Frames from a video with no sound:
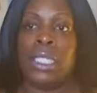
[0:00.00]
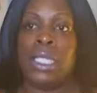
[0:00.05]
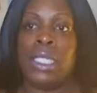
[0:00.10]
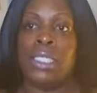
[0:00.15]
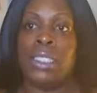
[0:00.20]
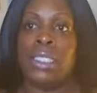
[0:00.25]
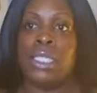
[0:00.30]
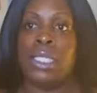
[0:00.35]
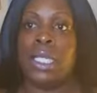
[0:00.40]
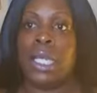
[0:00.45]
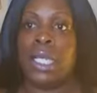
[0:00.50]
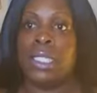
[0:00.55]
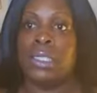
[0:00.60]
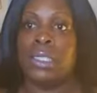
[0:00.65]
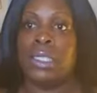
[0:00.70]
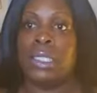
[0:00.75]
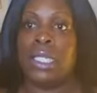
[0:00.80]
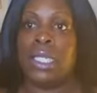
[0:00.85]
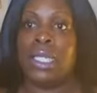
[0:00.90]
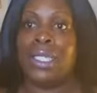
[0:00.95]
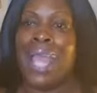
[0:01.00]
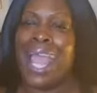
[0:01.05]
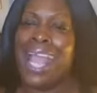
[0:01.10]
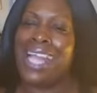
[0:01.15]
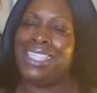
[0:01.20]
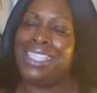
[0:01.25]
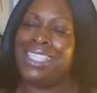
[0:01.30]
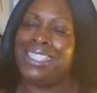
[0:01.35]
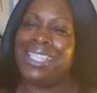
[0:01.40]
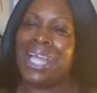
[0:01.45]
He's in the custody,
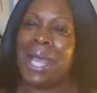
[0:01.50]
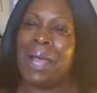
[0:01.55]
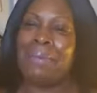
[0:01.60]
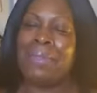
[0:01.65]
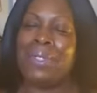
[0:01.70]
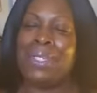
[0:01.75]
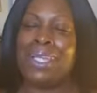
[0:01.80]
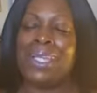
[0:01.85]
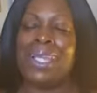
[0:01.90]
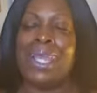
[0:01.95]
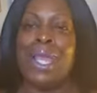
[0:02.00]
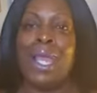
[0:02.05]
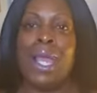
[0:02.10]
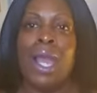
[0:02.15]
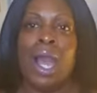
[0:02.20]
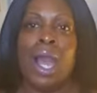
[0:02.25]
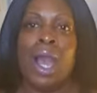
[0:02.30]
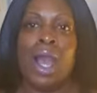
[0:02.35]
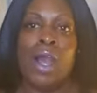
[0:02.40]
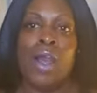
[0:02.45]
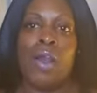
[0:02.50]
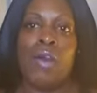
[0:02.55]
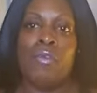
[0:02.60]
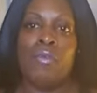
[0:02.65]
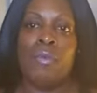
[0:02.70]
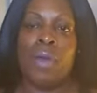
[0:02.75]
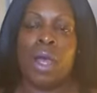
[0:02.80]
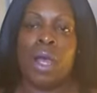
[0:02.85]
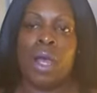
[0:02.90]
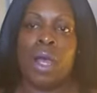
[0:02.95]
hey, Just Dominic,
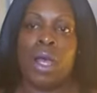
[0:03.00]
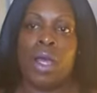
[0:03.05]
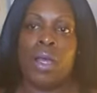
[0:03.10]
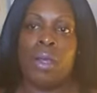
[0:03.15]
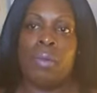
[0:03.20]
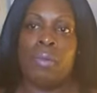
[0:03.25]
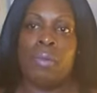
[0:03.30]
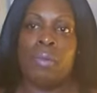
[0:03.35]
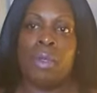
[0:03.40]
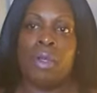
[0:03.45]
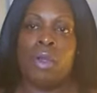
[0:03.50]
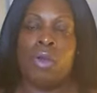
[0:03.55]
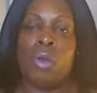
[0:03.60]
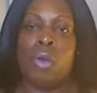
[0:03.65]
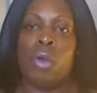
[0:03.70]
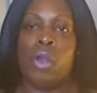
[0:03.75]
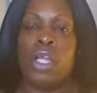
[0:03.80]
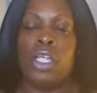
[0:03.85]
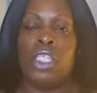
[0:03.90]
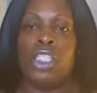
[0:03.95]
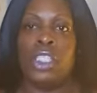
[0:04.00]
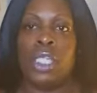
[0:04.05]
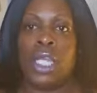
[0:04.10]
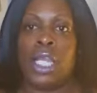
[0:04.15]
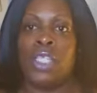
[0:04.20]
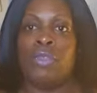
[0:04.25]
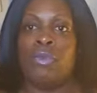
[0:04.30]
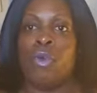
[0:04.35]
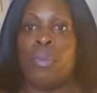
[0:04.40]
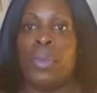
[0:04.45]
of Cora
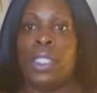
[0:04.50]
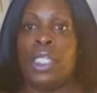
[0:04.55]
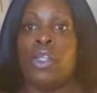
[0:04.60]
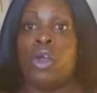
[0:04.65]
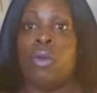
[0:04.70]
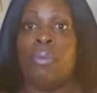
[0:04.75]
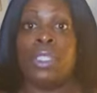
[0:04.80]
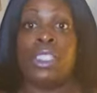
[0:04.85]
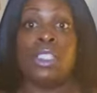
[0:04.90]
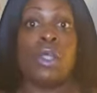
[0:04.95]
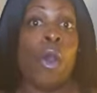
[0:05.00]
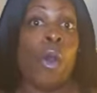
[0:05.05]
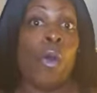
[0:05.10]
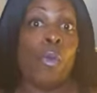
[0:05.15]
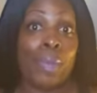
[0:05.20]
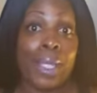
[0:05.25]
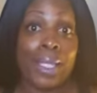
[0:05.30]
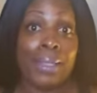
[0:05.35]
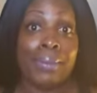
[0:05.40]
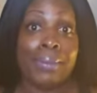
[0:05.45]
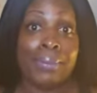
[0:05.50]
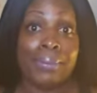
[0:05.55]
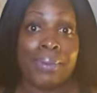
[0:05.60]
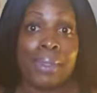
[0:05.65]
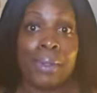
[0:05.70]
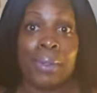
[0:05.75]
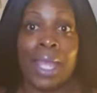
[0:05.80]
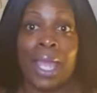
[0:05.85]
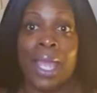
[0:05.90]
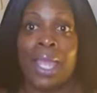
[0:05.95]
Jakes, formerly known as Colvin.
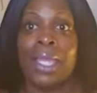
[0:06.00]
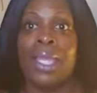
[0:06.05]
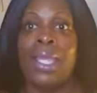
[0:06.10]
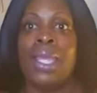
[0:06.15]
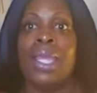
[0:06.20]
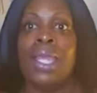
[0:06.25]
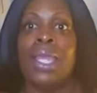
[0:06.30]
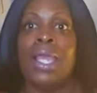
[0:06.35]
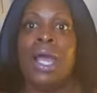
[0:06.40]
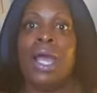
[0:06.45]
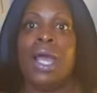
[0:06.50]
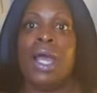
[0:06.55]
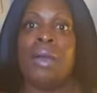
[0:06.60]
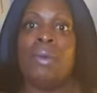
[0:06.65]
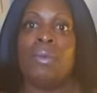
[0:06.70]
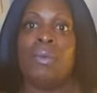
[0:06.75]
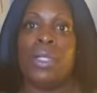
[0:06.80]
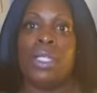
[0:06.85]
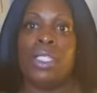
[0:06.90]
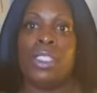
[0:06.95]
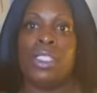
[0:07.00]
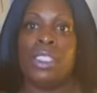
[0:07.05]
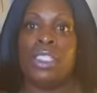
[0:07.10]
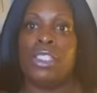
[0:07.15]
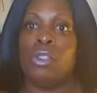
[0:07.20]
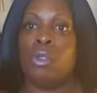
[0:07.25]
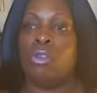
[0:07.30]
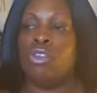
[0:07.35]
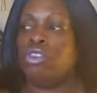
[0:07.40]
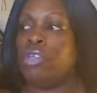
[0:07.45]
Okay.
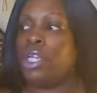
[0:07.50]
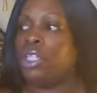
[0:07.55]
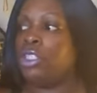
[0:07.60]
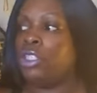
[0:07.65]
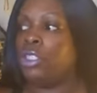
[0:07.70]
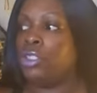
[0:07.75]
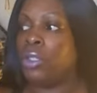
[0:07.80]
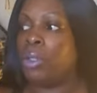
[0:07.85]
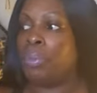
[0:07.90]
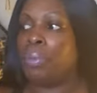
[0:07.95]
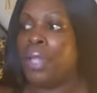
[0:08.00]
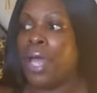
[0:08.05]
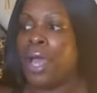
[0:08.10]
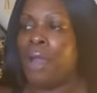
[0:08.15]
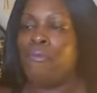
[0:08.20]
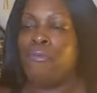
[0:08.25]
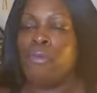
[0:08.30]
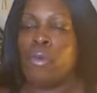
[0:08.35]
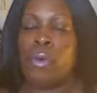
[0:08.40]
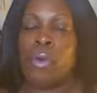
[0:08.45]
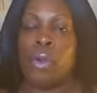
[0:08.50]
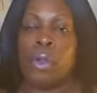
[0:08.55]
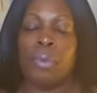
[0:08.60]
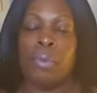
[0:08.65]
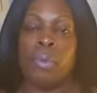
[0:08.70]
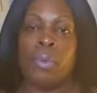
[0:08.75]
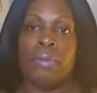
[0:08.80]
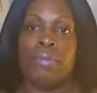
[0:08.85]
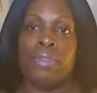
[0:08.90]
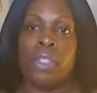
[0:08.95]
She's no stranger to the
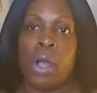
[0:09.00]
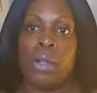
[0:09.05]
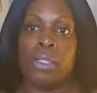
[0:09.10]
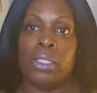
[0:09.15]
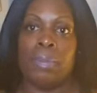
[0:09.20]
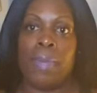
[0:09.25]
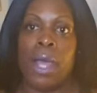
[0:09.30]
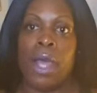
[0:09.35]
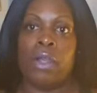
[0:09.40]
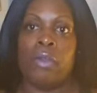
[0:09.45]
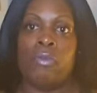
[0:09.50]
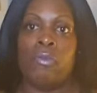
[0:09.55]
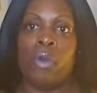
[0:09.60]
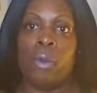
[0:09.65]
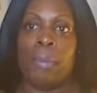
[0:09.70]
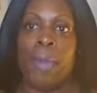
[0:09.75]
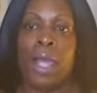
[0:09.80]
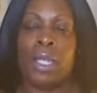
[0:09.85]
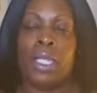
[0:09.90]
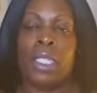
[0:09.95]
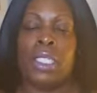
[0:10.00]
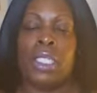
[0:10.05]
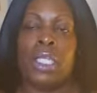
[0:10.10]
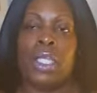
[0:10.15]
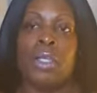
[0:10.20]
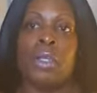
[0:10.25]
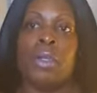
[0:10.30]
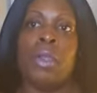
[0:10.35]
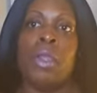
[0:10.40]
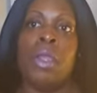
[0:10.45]
platform. We've talked about her for about a
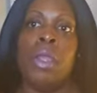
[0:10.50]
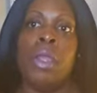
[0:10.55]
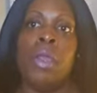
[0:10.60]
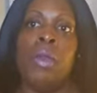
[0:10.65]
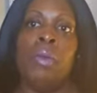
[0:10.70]
year.